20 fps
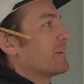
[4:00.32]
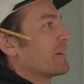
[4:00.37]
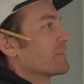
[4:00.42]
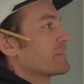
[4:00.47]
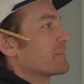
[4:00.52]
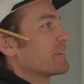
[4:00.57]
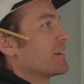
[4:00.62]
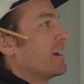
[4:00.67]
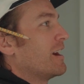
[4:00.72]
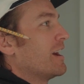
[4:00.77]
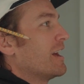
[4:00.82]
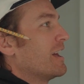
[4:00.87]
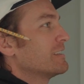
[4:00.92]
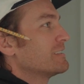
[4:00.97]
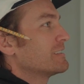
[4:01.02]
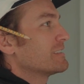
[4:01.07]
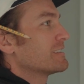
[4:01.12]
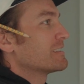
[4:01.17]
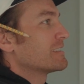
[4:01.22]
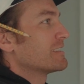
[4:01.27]
found
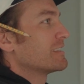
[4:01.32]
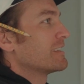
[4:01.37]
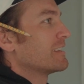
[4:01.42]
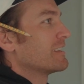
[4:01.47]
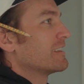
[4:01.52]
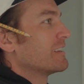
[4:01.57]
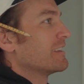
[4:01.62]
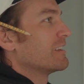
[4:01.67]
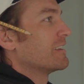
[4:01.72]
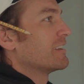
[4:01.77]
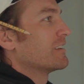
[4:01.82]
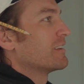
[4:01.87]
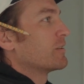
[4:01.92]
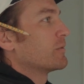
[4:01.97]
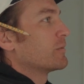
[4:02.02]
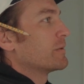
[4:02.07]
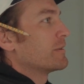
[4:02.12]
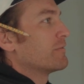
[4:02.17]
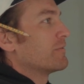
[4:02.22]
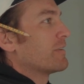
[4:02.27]
cots,
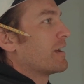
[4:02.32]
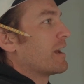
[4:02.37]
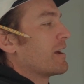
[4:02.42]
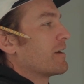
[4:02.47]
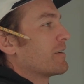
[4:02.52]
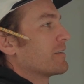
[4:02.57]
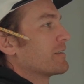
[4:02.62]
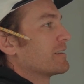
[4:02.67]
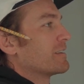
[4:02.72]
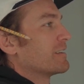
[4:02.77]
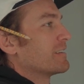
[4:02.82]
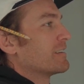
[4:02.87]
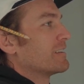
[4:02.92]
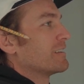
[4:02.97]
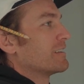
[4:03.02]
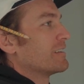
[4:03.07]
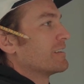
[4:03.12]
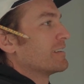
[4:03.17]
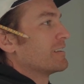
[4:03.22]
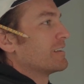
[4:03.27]
we found
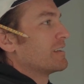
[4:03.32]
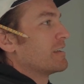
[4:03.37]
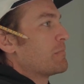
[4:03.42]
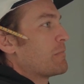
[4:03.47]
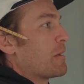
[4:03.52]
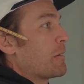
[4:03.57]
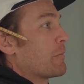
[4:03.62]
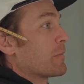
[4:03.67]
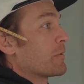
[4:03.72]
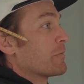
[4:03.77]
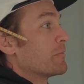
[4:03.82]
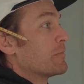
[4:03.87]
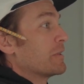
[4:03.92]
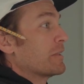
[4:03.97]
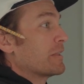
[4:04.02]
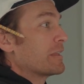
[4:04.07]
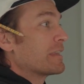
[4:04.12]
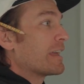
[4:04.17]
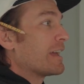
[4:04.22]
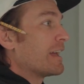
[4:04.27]

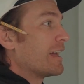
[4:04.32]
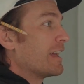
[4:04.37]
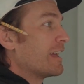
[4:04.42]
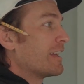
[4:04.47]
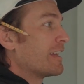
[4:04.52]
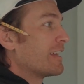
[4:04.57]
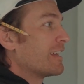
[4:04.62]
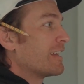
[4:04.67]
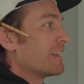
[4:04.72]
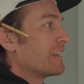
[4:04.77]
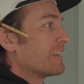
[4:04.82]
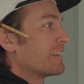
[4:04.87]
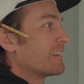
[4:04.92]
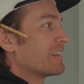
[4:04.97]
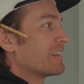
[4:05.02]
memorabilia. From